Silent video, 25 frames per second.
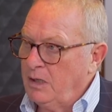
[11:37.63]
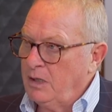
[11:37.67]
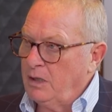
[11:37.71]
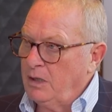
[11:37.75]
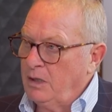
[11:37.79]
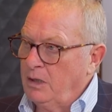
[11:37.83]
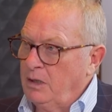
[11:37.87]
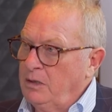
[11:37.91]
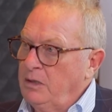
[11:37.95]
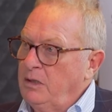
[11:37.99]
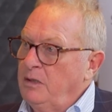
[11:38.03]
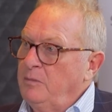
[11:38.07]

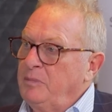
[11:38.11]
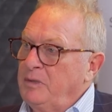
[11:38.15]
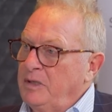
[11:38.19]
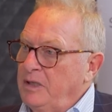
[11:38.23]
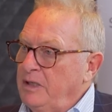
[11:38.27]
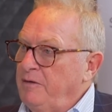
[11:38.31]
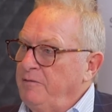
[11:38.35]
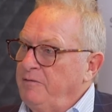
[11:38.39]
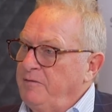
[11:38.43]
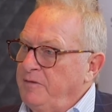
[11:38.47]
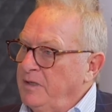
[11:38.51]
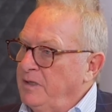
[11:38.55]
on the
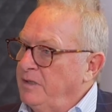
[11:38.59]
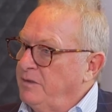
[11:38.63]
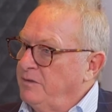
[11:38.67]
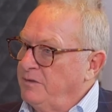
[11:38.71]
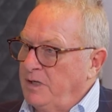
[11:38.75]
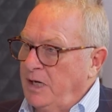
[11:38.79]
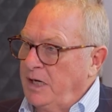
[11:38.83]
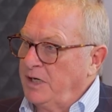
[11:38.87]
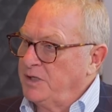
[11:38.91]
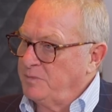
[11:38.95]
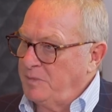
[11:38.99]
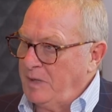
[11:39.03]
belief that
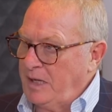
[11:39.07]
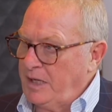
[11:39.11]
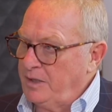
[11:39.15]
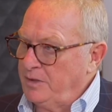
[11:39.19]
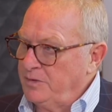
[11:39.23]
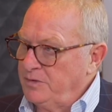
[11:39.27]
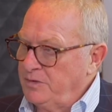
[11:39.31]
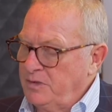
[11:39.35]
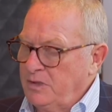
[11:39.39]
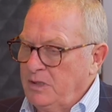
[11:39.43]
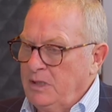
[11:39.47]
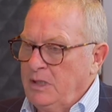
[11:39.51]
size
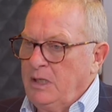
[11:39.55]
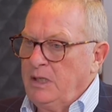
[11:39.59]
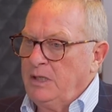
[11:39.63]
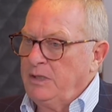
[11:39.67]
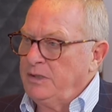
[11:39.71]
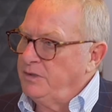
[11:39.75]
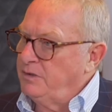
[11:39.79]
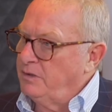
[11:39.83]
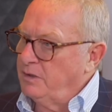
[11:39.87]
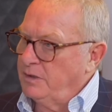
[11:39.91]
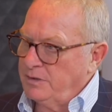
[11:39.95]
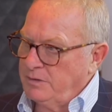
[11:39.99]
matters,
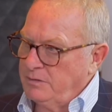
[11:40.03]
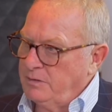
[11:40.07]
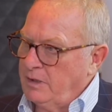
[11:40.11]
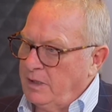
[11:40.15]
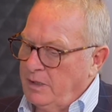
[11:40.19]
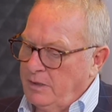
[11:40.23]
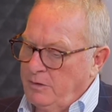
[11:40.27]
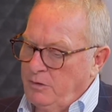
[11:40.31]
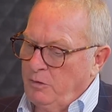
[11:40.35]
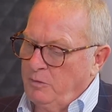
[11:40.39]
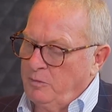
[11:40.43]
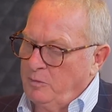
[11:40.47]

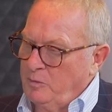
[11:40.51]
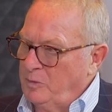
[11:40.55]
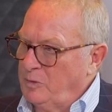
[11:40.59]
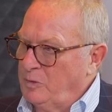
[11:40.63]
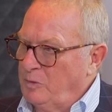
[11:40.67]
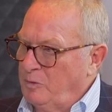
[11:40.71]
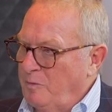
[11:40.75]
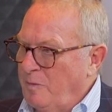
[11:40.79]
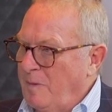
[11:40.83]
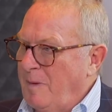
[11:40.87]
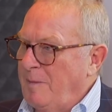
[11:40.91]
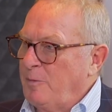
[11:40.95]
and no one
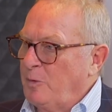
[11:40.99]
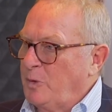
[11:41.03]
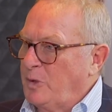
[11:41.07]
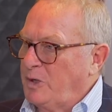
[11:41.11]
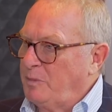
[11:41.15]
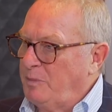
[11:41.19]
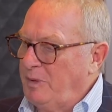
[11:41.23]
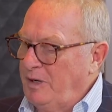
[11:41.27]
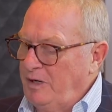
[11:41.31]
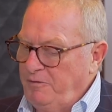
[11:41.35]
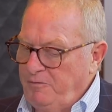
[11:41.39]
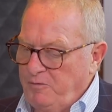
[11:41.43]
will remember what
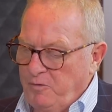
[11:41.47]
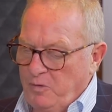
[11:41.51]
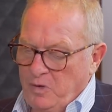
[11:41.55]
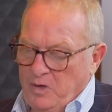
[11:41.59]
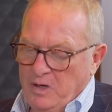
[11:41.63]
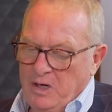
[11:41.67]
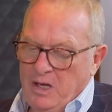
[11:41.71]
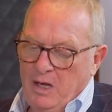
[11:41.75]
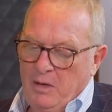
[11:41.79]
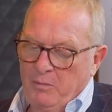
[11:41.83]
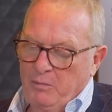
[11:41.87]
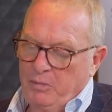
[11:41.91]
you paid for it,